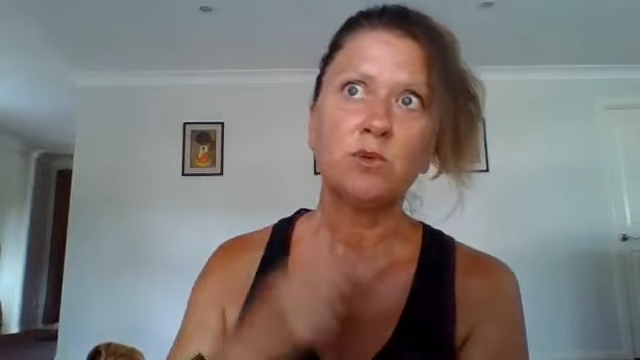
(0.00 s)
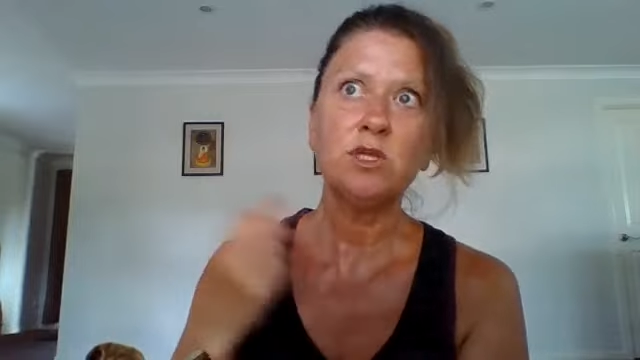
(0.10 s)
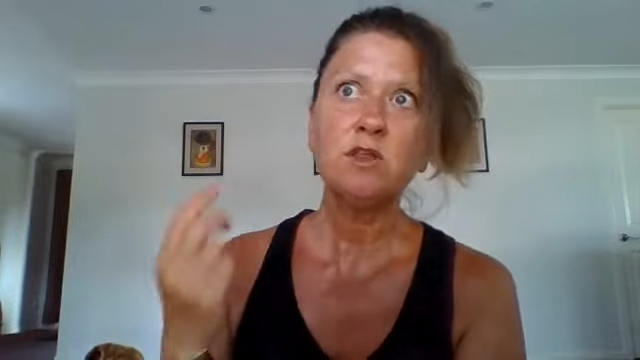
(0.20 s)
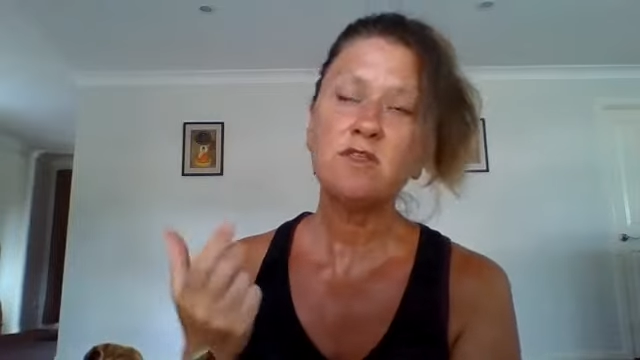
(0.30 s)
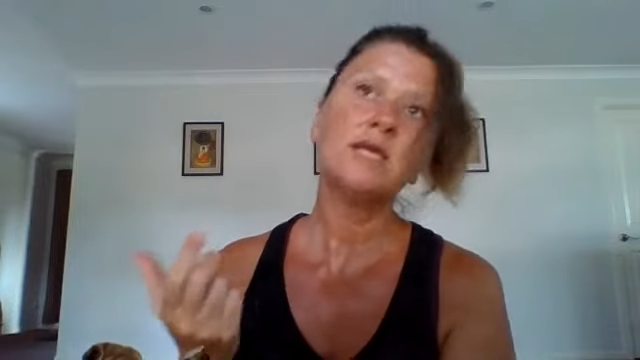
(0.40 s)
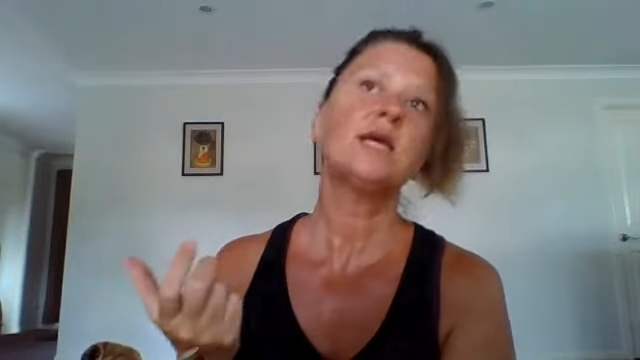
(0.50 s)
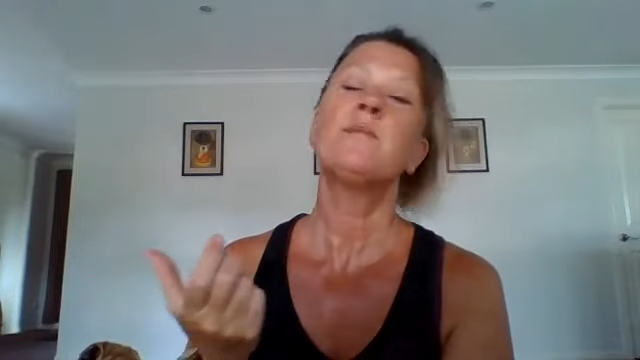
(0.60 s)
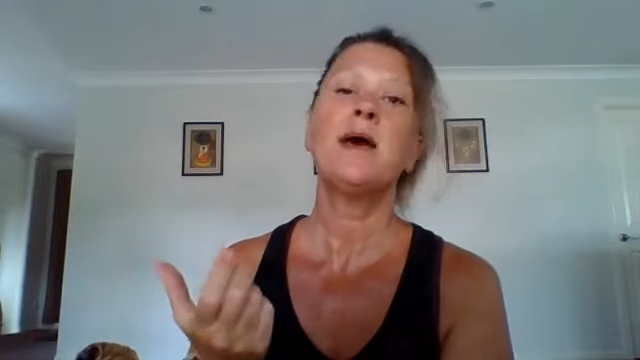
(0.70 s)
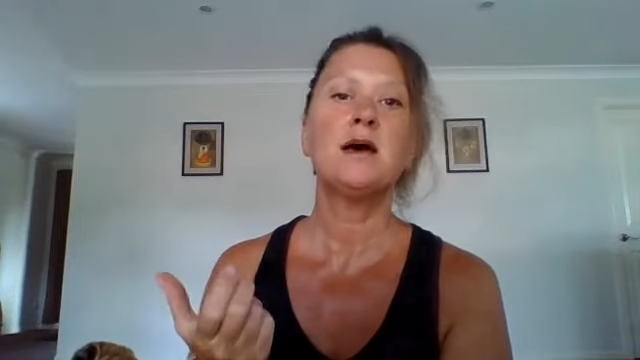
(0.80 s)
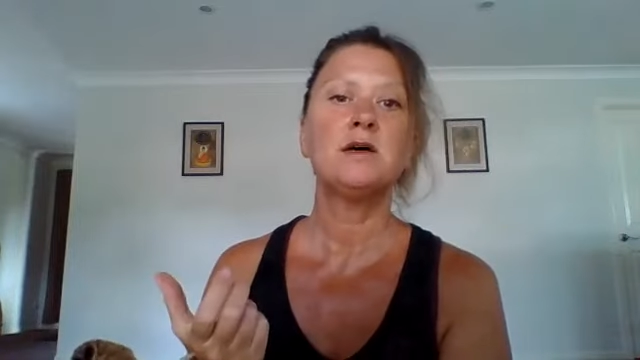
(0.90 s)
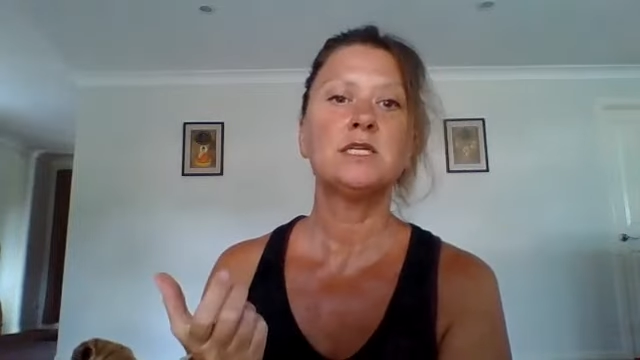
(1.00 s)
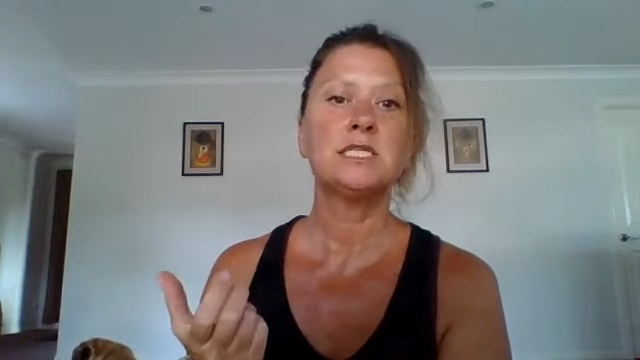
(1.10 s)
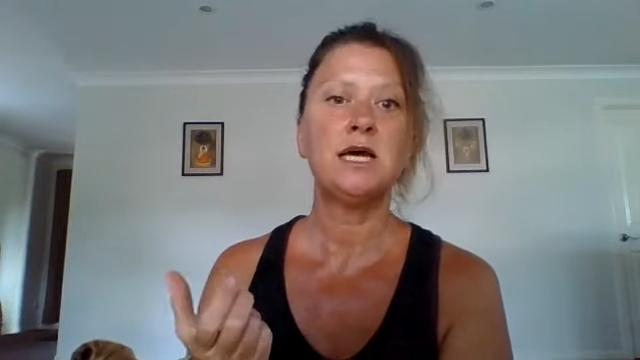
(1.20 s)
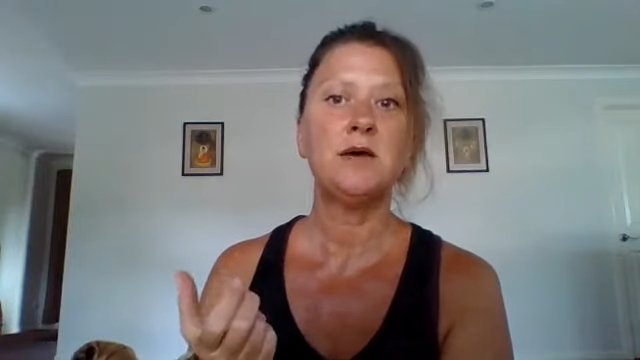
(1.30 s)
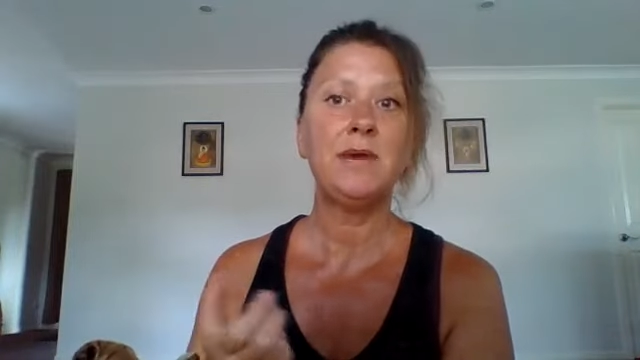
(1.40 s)
when you think about
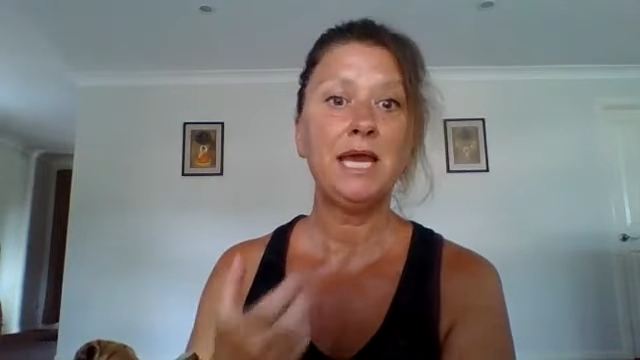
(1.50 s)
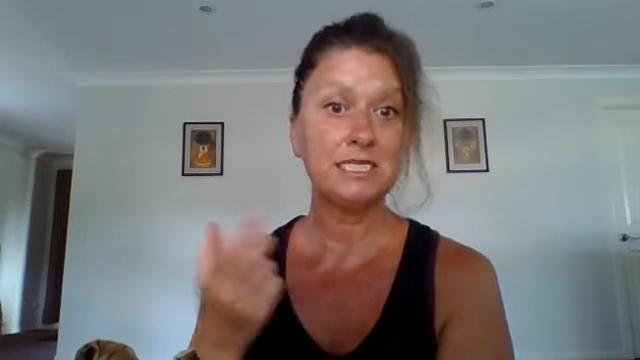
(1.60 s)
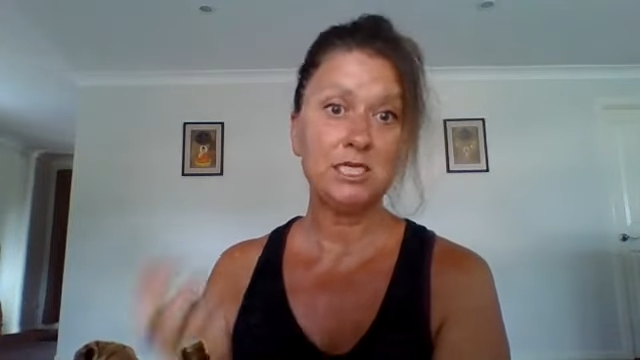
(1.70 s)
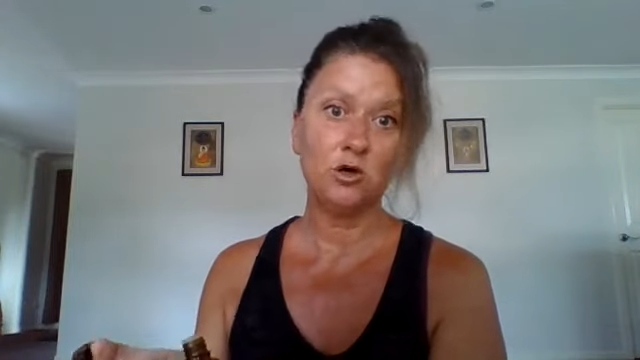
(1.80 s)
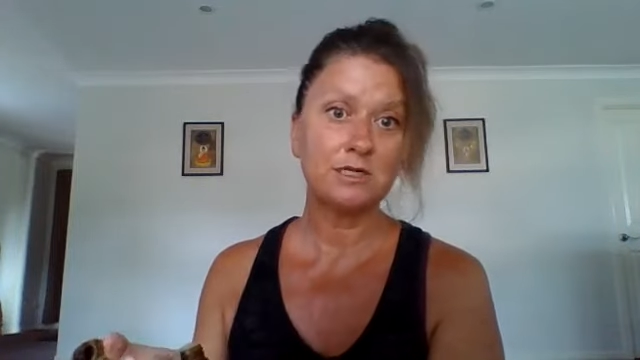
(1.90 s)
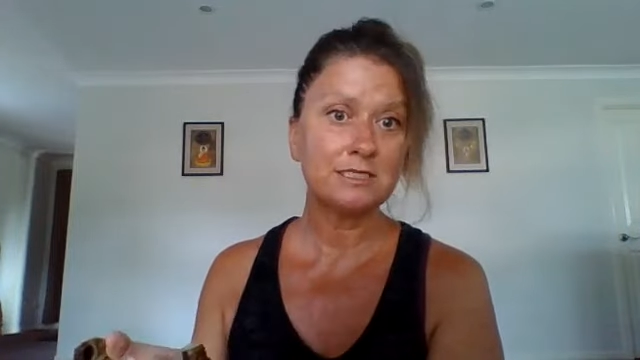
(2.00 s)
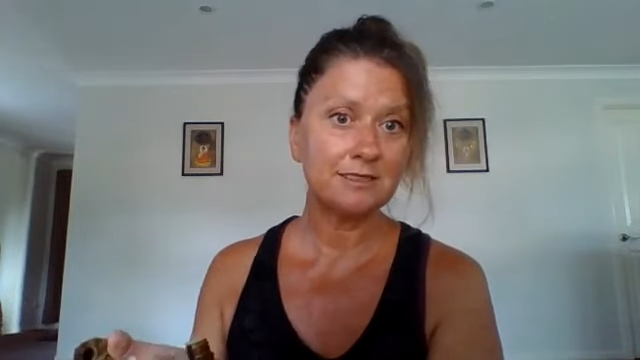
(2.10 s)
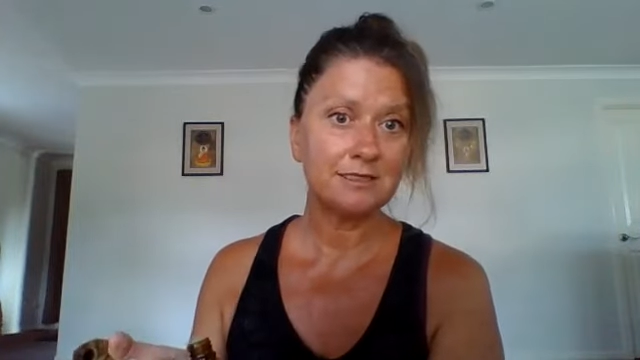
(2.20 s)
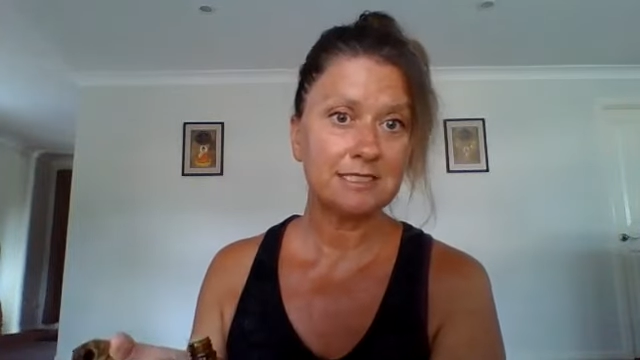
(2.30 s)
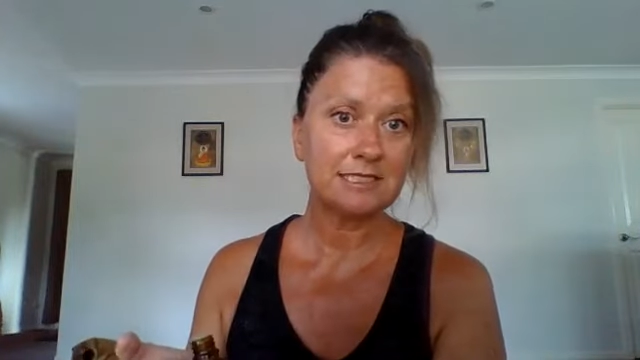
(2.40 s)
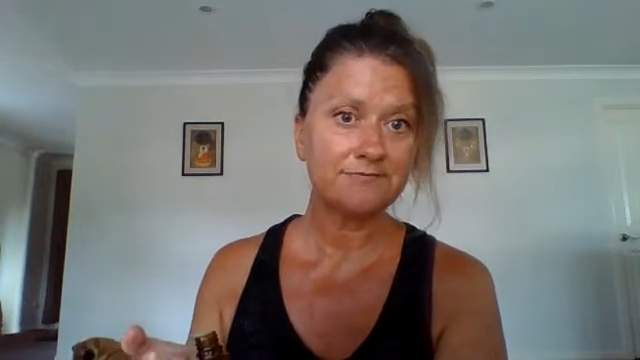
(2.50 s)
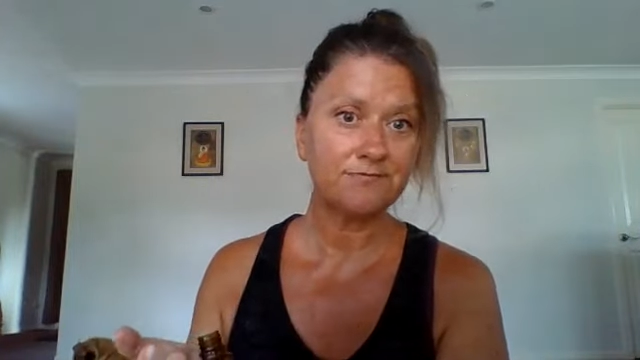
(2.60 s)
antioxidants,